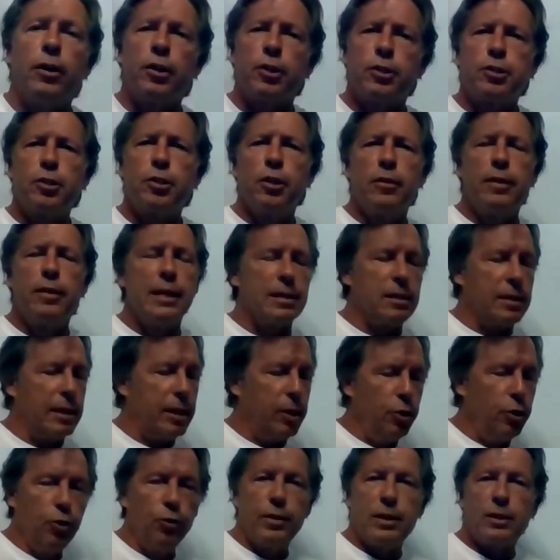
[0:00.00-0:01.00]
of understood
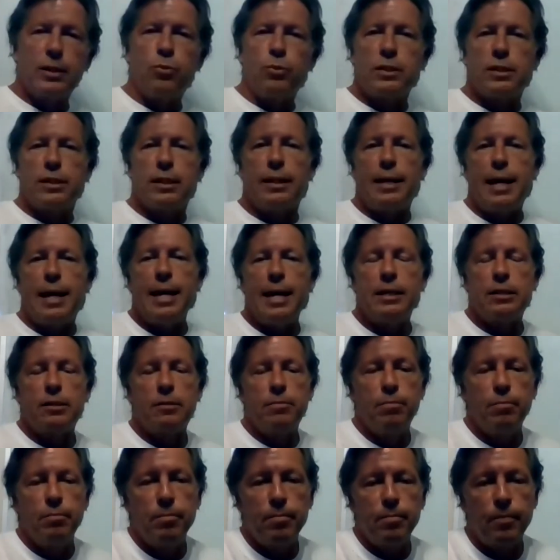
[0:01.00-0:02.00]
this. He knew this was the
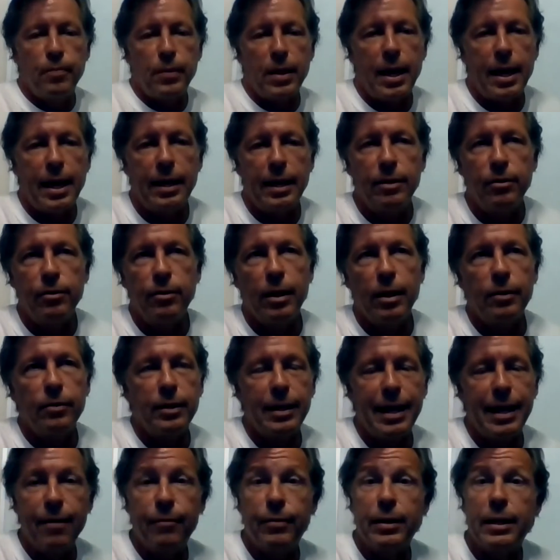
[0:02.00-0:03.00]
case.
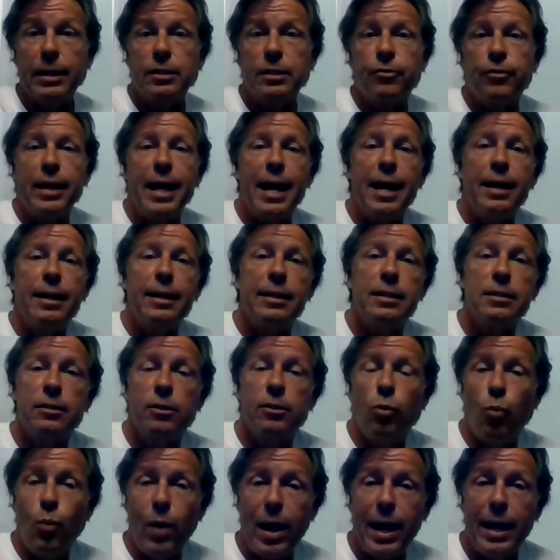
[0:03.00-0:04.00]
And the evidence for that
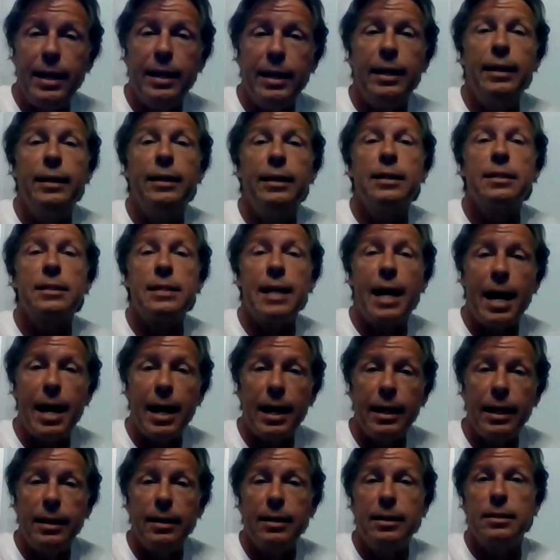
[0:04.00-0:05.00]
is the way he
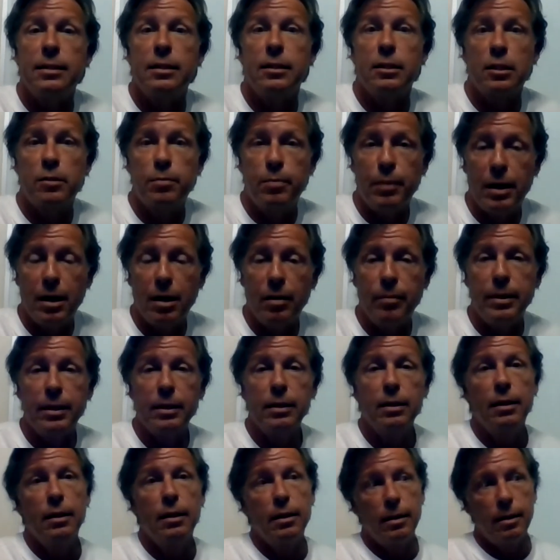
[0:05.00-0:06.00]
designed his
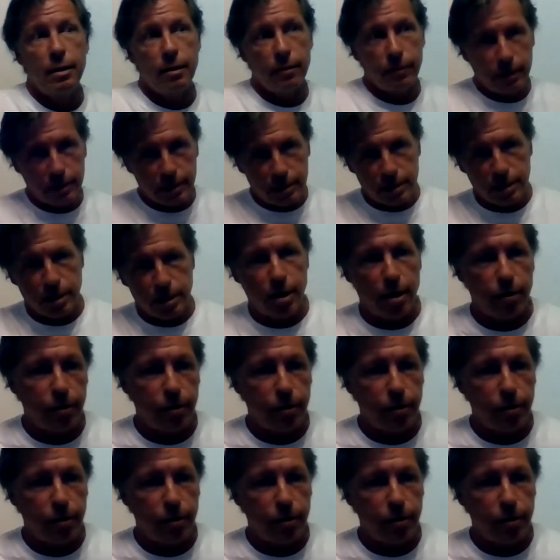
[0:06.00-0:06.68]
experiment. This is